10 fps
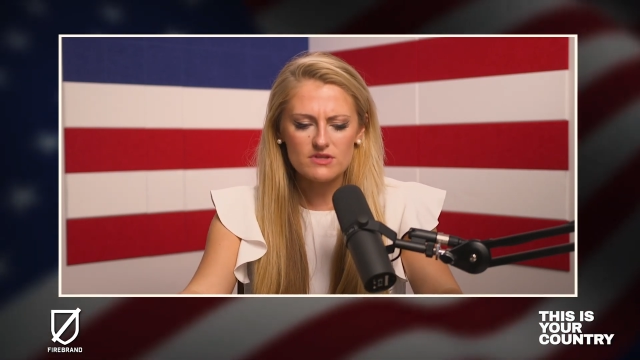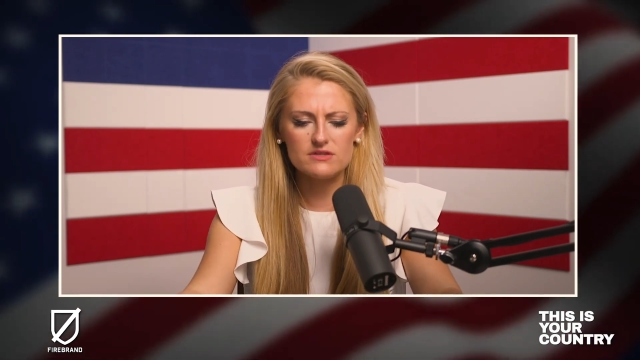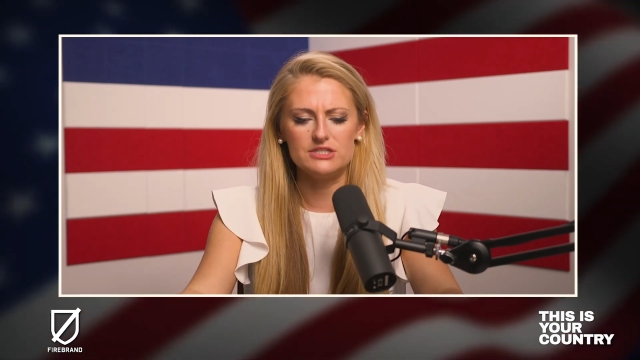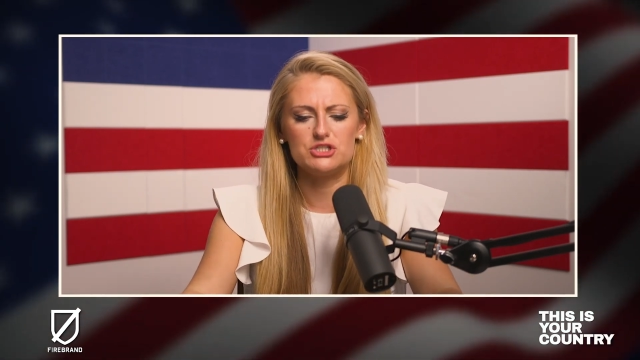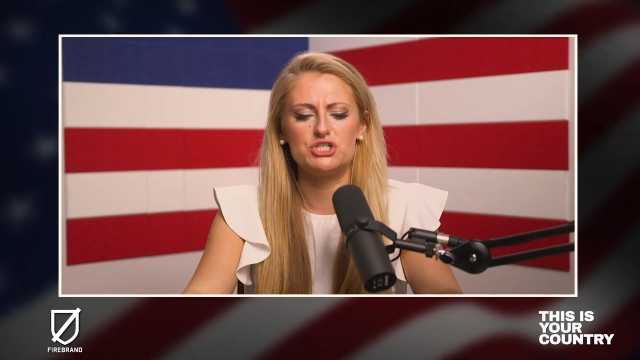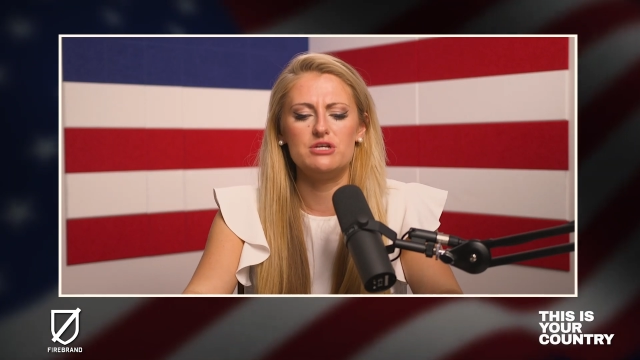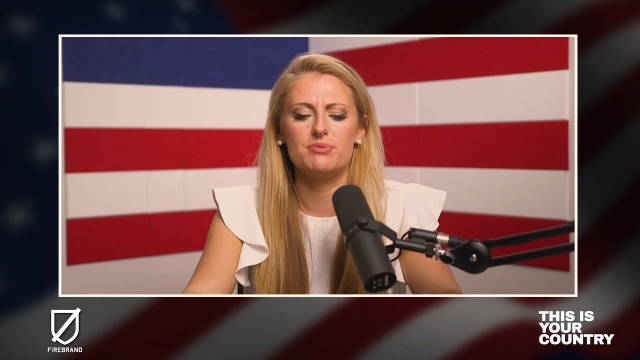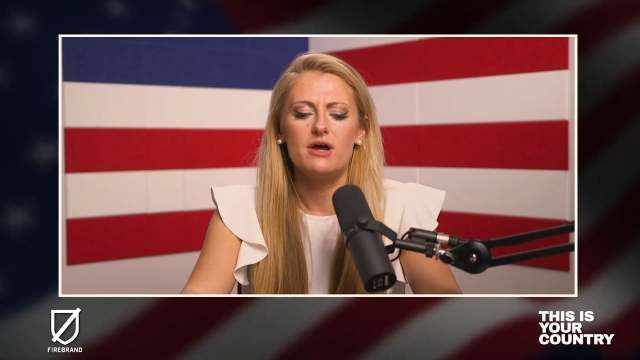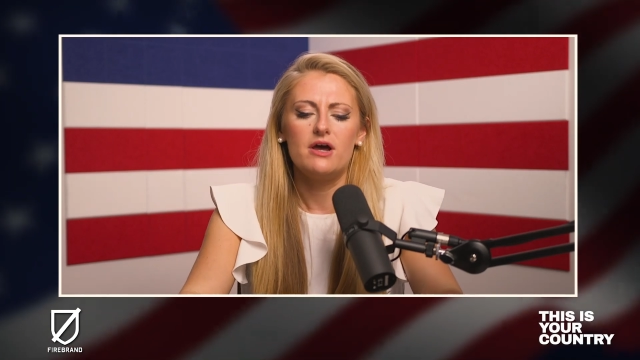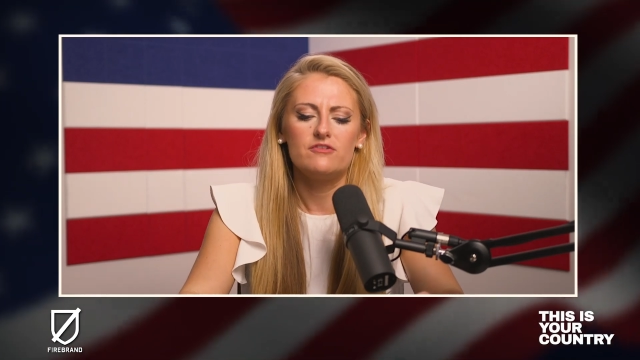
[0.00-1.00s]
these cheap
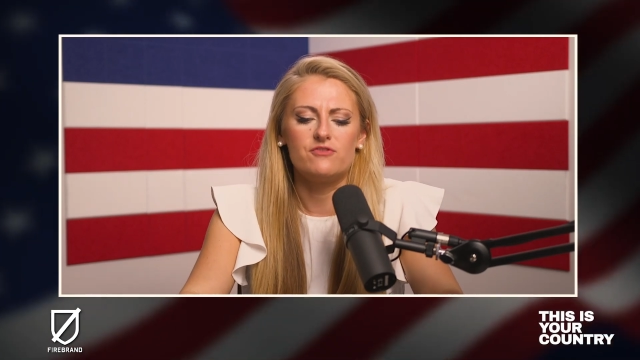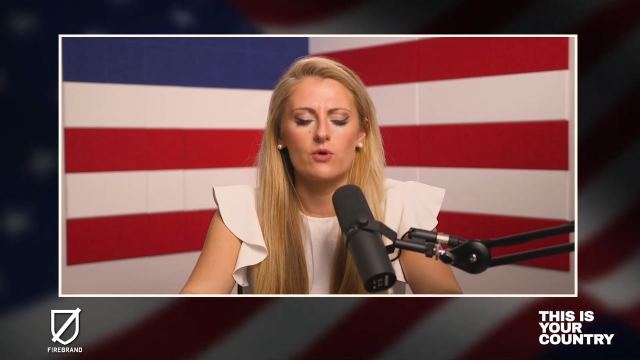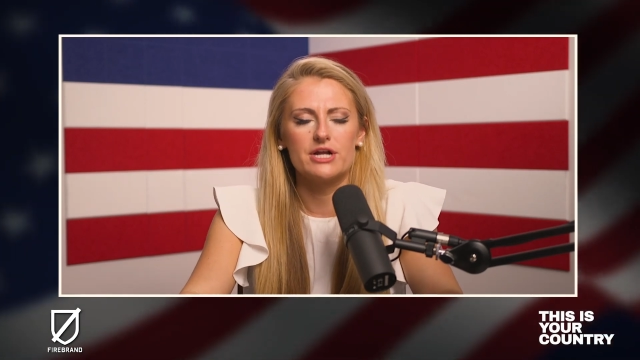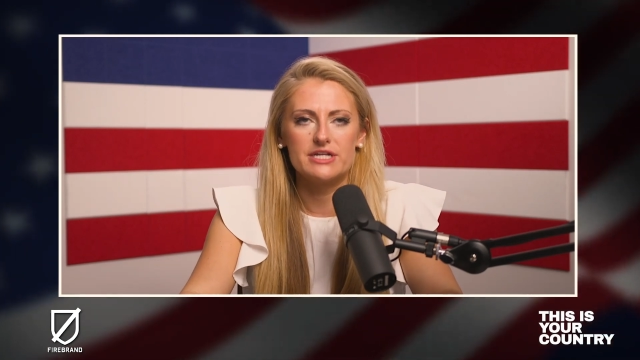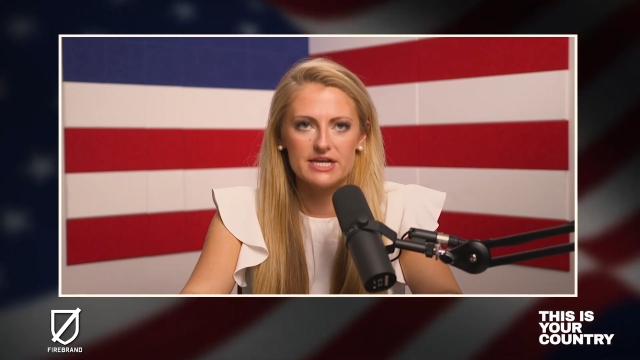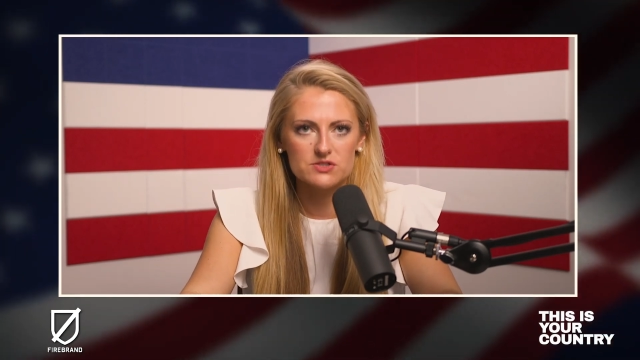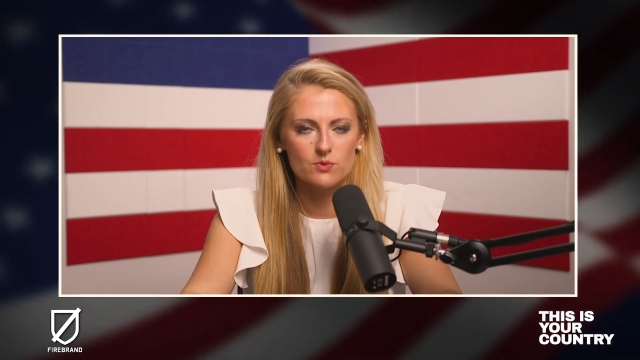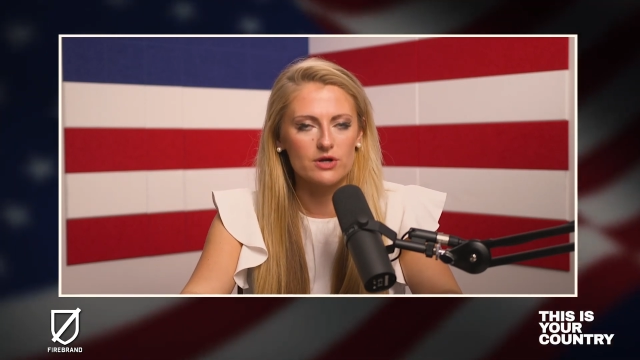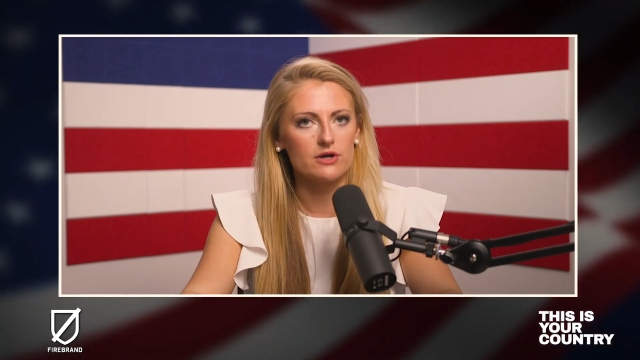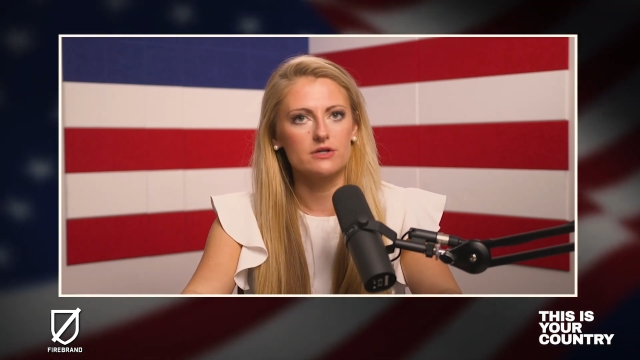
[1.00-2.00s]
foreign guest
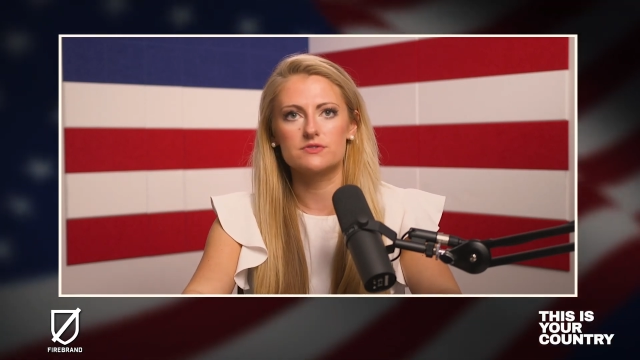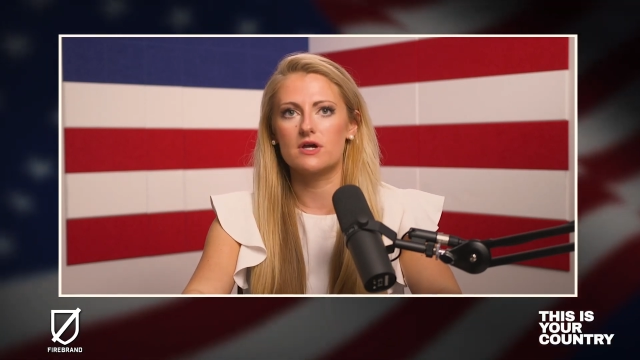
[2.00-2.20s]
workers